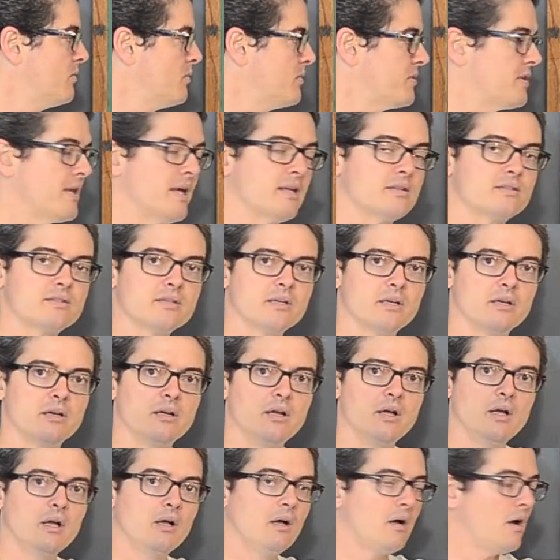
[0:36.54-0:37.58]
with that
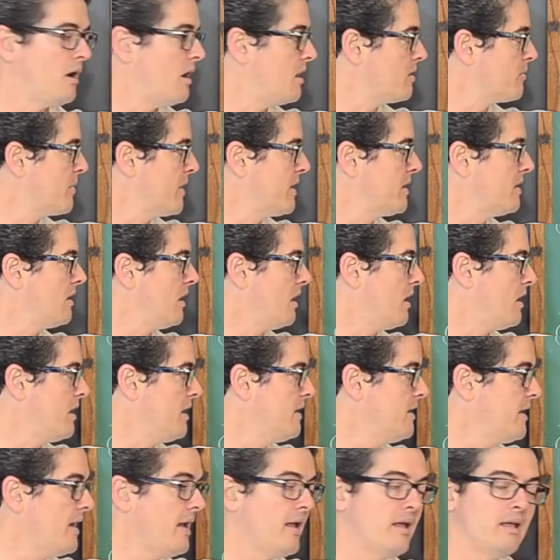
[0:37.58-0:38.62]
augmented
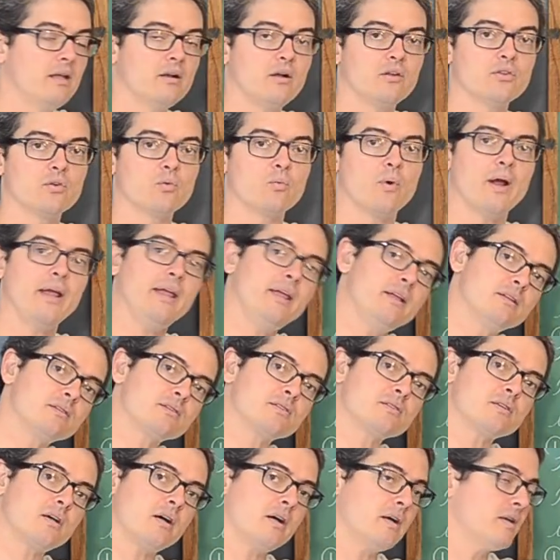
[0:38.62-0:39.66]
line, and on the right-hand
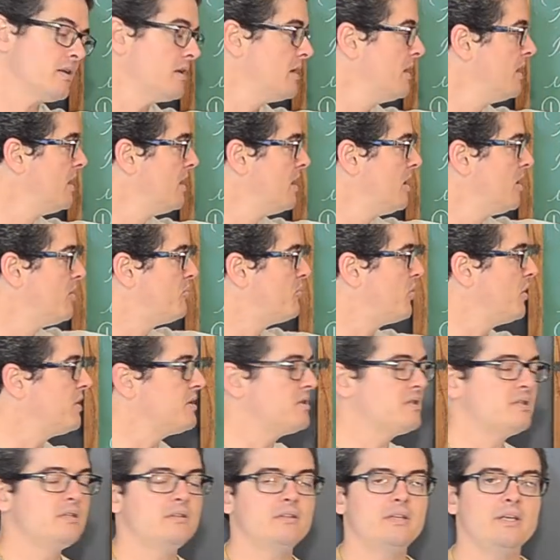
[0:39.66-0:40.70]
side,
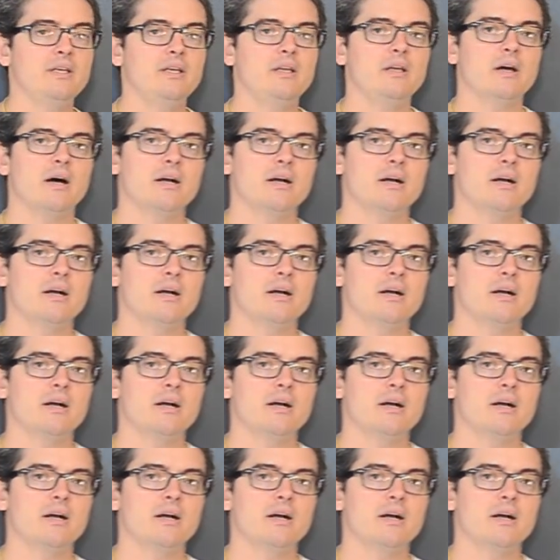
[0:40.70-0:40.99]
put the